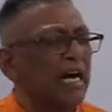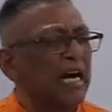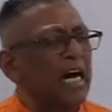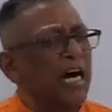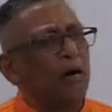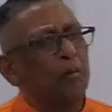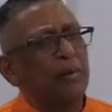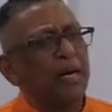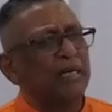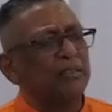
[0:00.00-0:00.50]

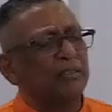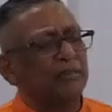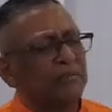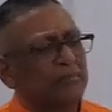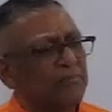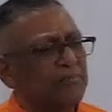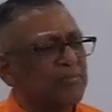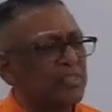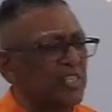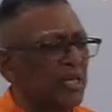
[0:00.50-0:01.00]
How about
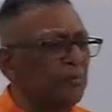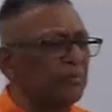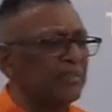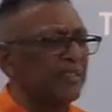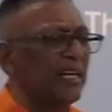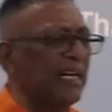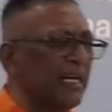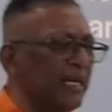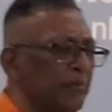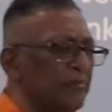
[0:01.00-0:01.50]

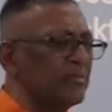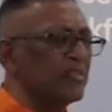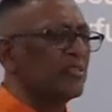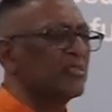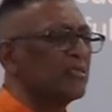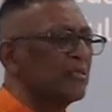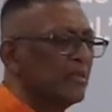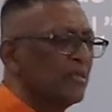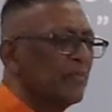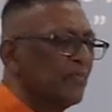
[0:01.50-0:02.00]
sometimes
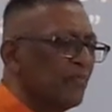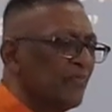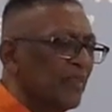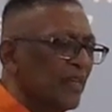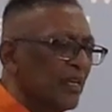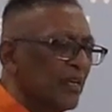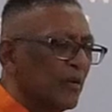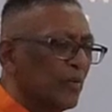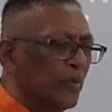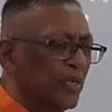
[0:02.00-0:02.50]

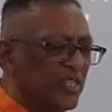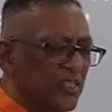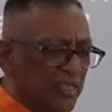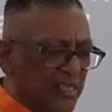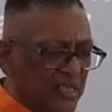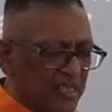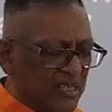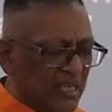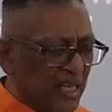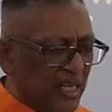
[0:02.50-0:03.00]
we
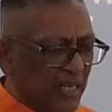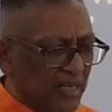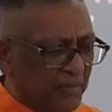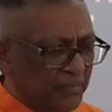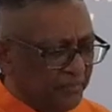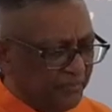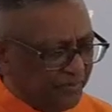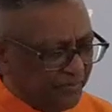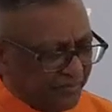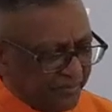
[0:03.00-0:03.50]
just say,
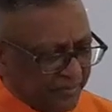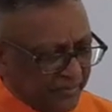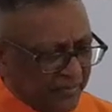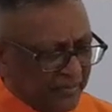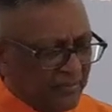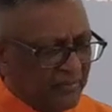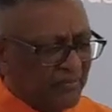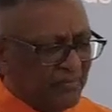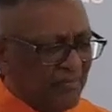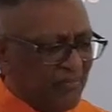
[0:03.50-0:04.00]

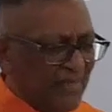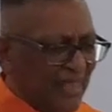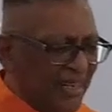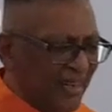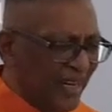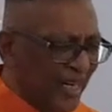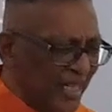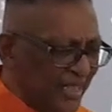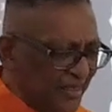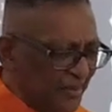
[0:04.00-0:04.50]

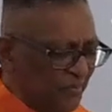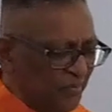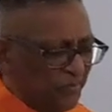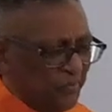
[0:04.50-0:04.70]
God,